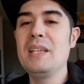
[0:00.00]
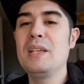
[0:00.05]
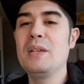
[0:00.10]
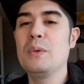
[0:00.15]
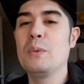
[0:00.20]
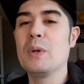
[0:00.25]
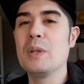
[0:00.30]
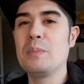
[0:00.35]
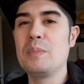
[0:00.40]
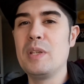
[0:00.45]

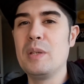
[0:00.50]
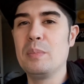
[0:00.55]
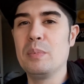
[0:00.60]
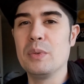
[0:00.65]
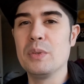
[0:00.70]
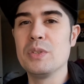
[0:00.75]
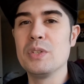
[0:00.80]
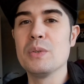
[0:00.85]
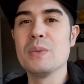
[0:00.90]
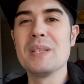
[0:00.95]
what
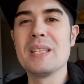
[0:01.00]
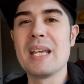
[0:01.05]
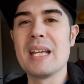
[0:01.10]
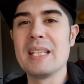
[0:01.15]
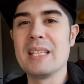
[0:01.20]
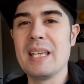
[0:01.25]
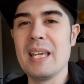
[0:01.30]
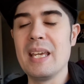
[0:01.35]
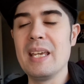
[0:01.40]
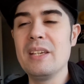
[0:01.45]
people do in
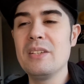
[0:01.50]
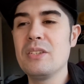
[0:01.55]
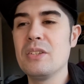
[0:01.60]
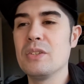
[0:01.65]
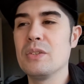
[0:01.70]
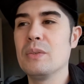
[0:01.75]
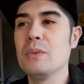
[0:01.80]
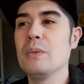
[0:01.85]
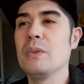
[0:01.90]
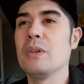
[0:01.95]
that case
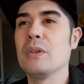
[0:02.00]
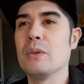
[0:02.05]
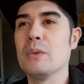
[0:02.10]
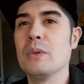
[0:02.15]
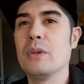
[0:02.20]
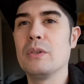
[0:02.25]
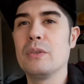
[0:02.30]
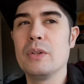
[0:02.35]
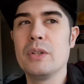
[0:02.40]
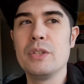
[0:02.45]
is,
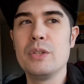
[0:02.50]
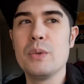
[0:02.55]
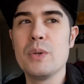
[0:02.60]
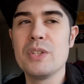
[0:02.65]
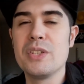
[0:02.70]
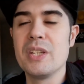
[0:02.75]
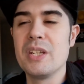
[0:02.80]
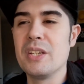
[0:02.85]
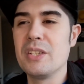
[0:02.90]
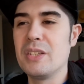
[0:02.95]
a
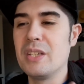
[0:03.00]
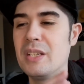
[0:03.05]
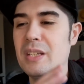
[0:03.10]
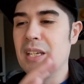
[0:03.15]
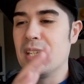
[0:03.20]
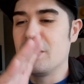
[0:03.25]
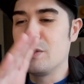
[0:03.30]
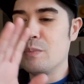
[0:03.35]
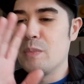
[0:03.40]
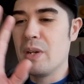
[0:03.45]
US citizen
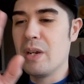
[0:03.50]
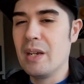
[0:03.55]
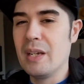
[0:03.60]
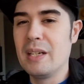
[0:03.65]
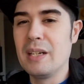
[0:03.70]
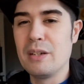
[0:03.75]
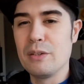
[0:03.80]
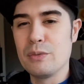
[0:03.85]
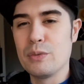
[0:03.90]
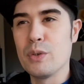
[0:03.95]
gets
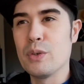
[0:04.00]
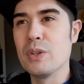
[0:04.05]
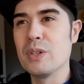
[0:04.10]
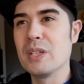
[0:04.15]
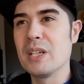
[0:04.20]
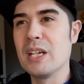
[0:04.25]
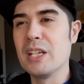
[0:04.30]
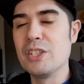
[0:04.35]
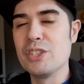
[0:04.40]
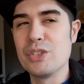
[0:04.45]
married in a
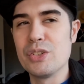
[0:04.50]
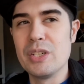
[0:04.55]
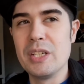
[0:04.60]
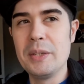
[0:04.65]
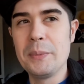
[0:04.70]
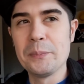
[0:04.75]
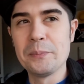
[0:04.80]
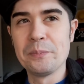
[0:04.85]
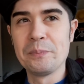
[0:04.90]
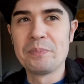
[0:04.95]
foreign
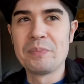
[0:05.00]
country,